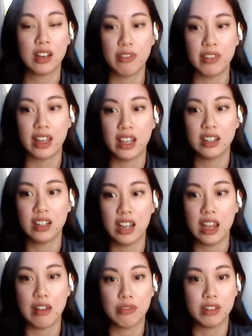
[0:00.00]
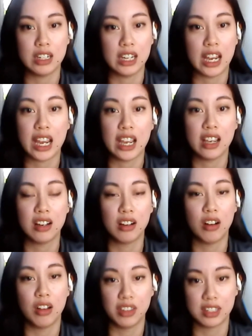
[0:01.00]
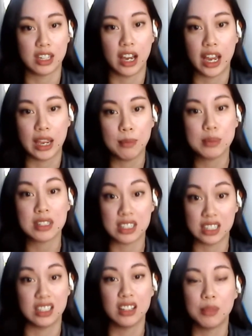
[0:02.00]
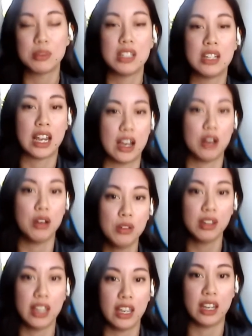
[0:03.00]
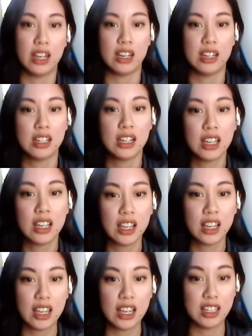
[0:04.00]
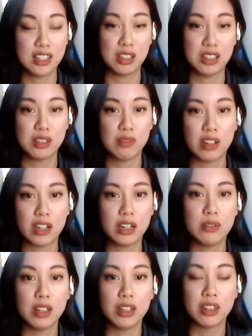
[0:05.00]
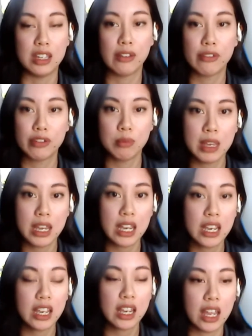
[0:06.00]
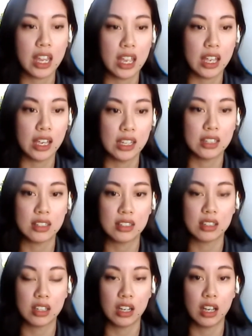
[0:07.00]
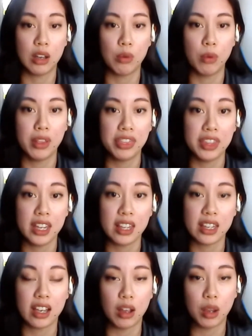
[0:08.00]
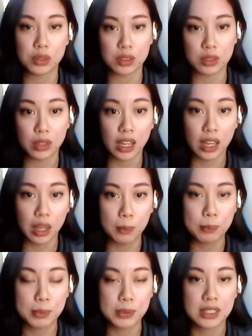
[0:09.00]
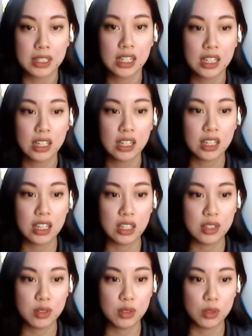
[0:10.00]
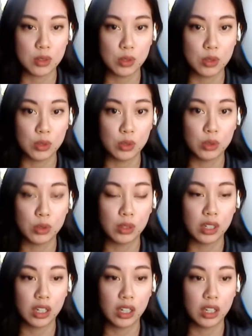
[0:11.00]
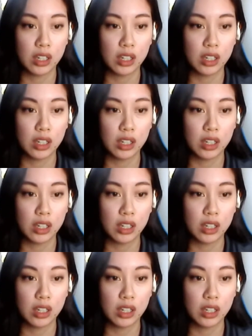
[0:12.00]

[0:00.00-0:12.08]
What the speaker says: of that every day, all the time, still up to now. And it's a very real thing for me. And one thing that also helps is to,